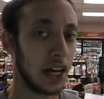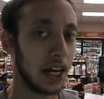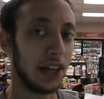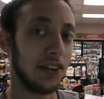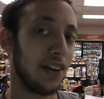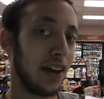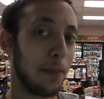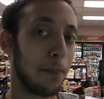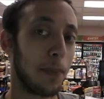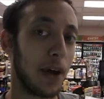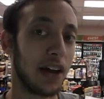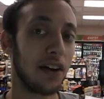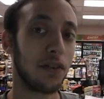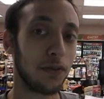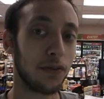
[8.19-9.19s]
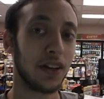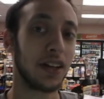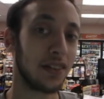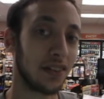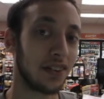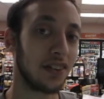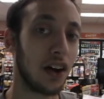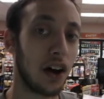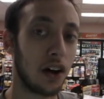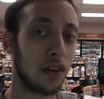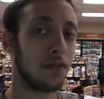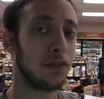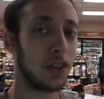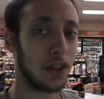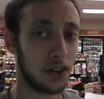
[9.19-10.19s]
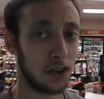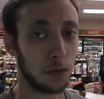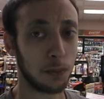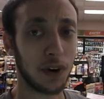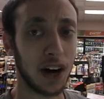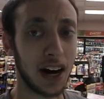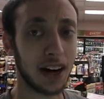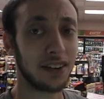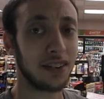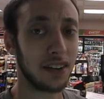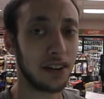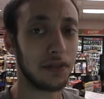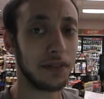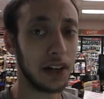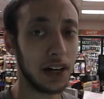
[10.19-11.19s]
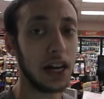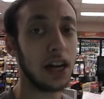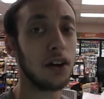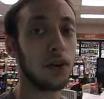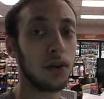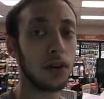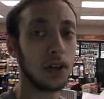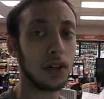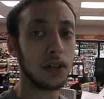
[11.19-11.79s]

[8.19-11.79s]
is a benefits of dyspraxia video.